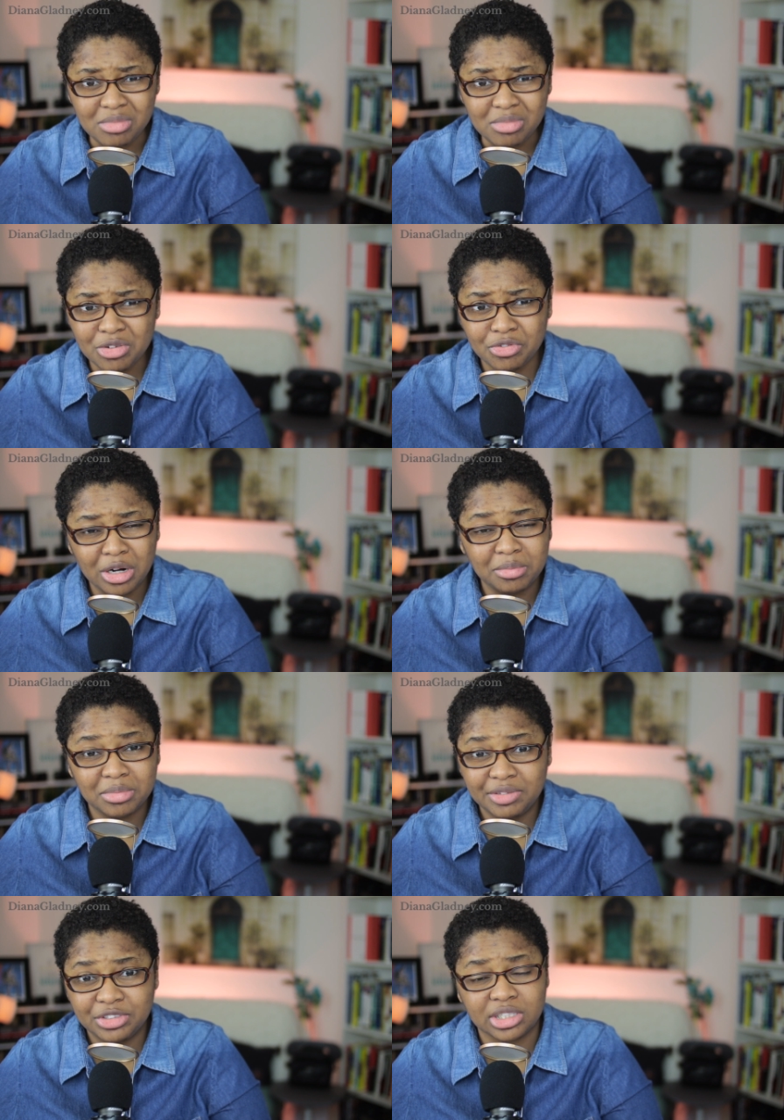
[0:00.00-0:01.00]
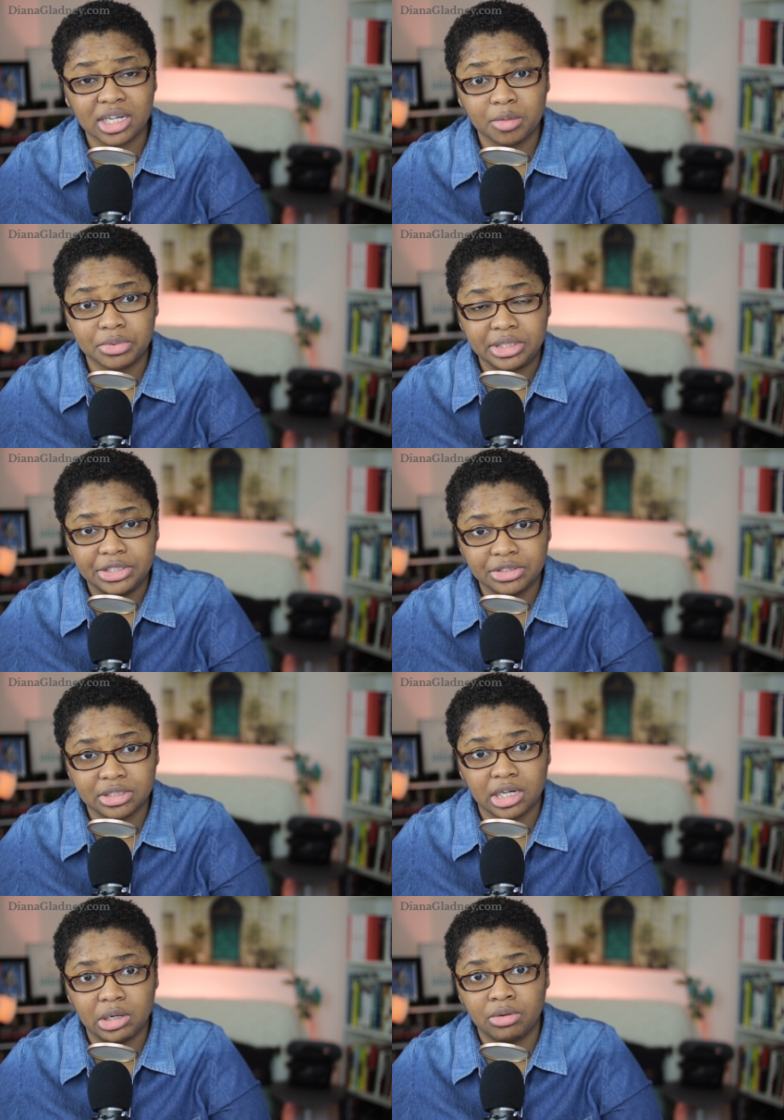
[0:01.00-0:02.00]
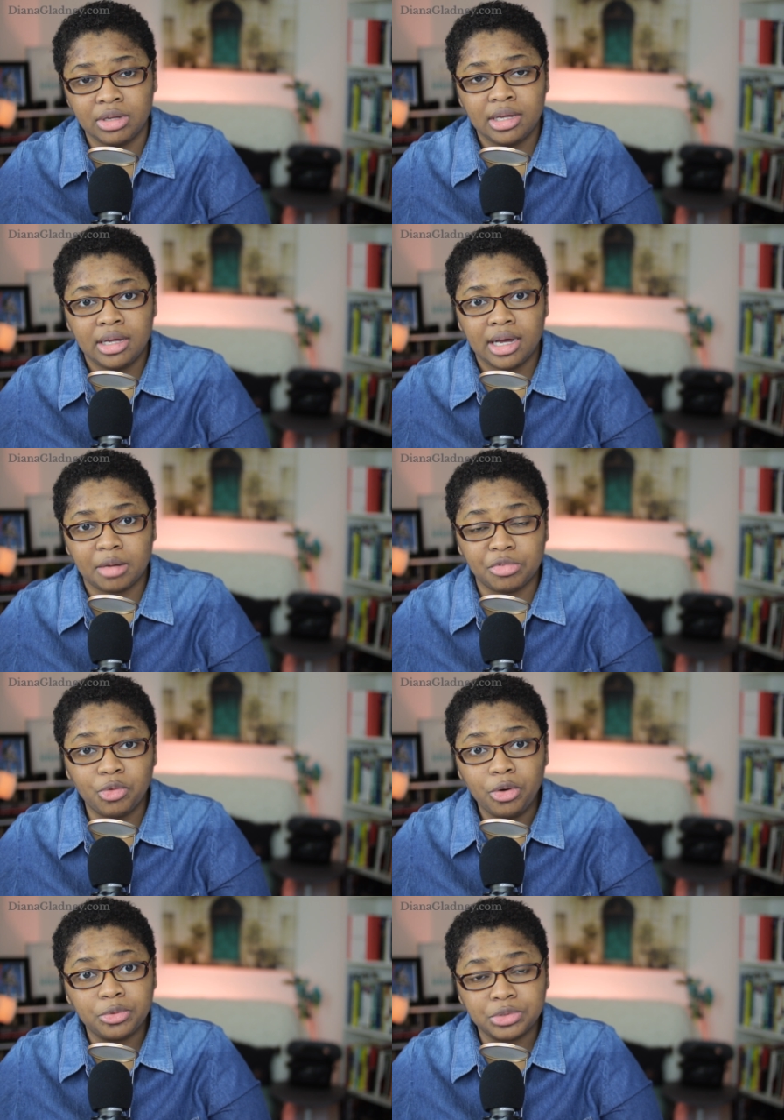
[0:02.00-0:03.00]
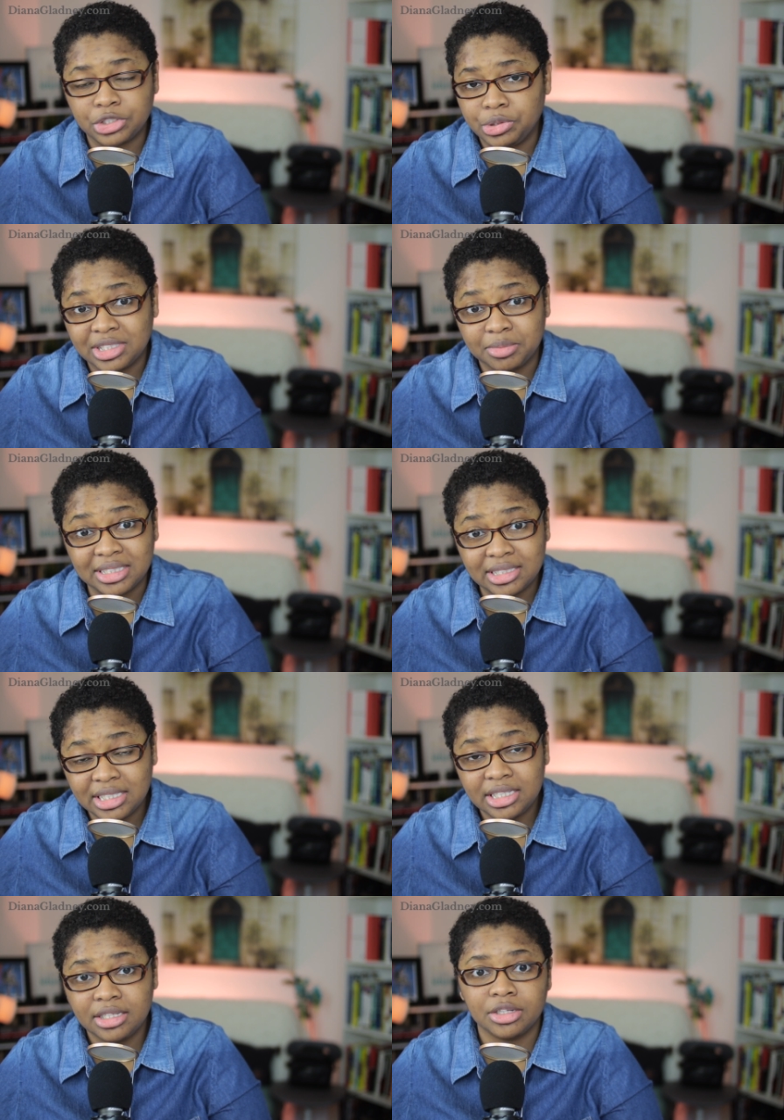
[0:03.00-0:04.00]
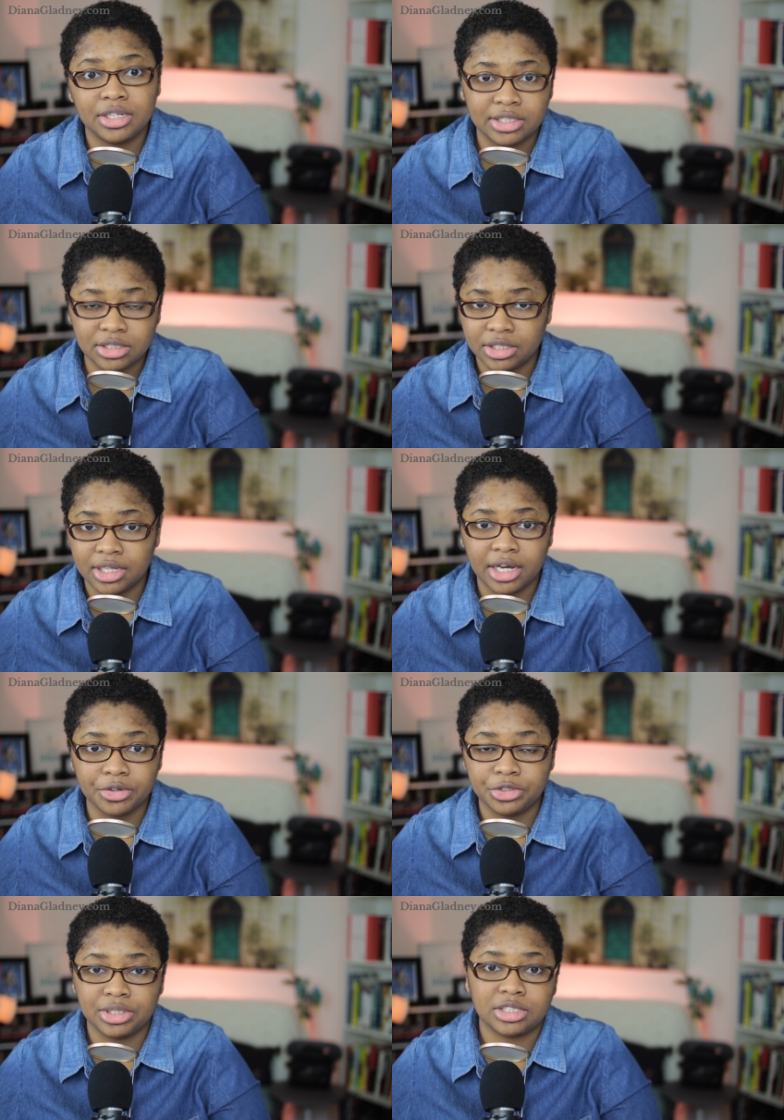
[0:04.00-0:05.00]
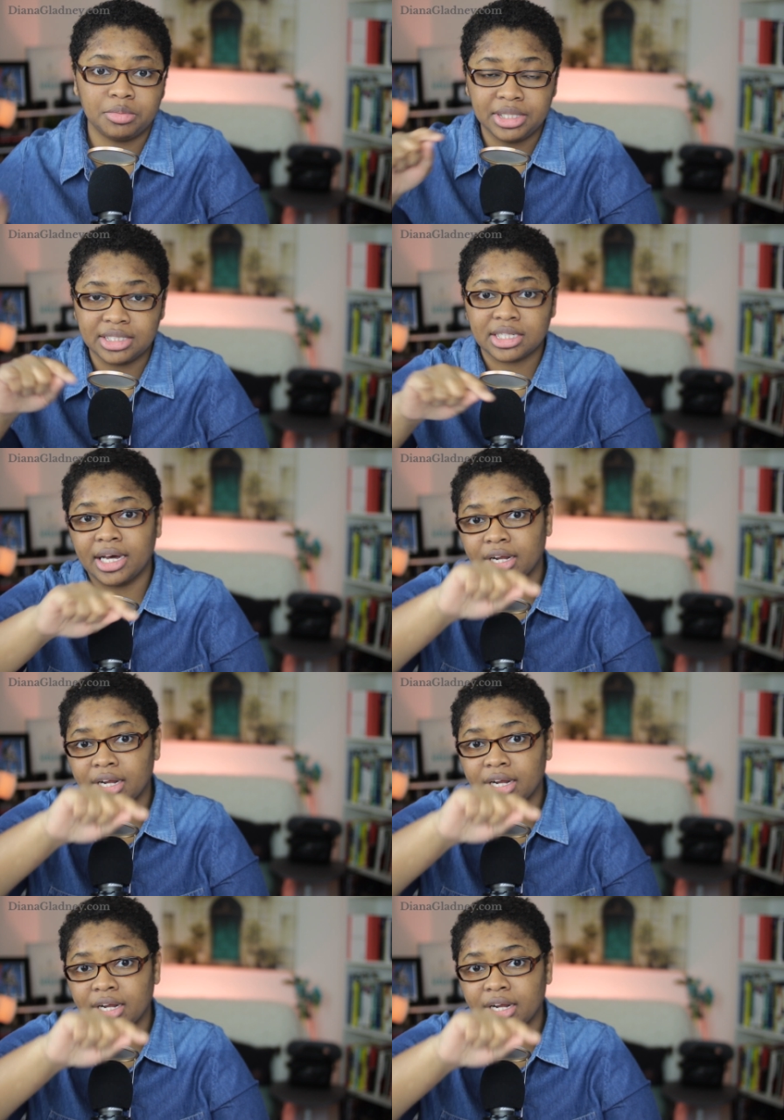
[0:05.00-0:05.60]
from even just a couple years ago. Uh, before it was USB C, it's the other USB is kind